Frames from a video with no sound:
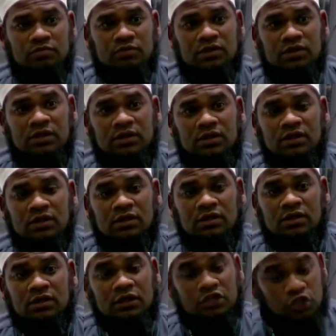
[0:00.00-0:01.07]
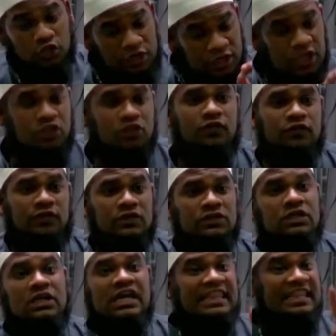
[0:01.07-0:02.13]
Are you with me? That you need to
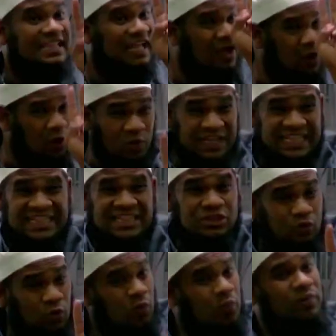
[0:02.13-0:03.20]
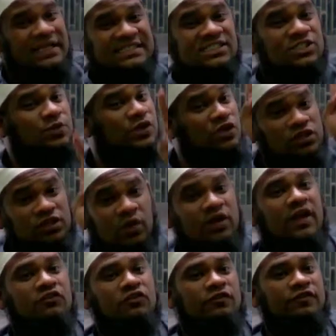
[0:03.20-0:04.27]
face. There are only two places where
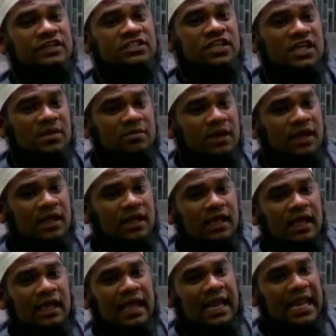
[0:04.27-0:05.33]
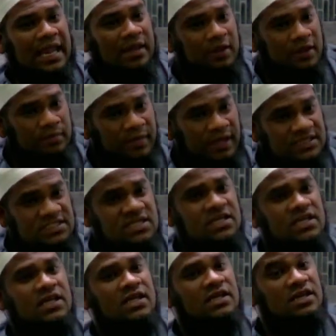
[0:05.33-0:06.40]
you don't have to face the qibla, and I make
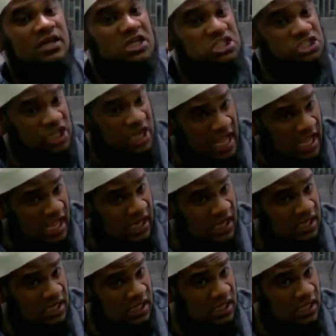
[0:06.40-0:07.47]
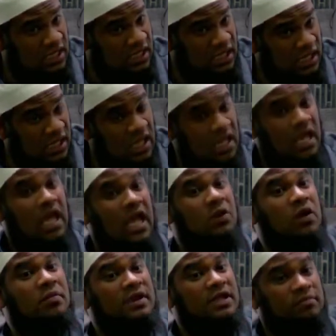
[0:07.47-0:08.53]
mention in jihad,
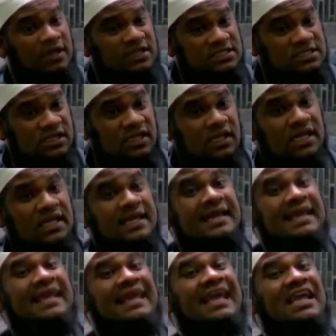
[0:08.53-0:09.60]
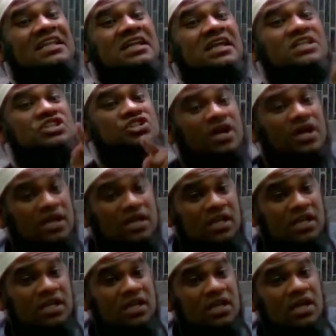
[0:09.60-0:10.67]
and I make mention in a
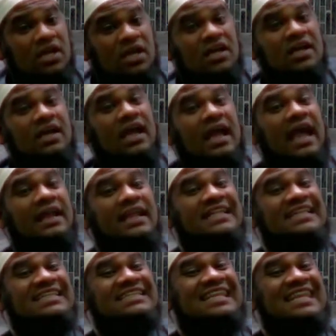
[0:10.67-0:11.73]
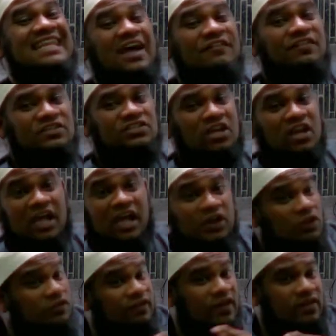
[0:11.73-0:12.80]
journey, and it is nafil
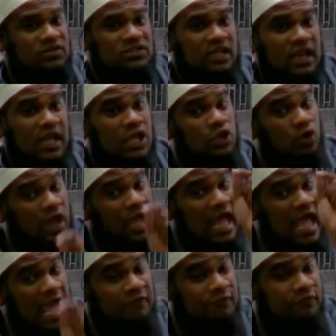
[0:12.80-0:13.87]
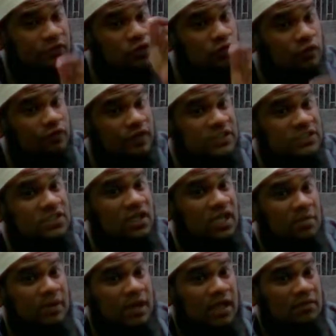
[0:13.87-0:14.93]
salah, not farad salah. You have to
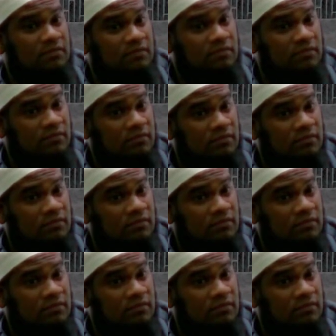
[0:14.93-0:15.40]
face the qibla.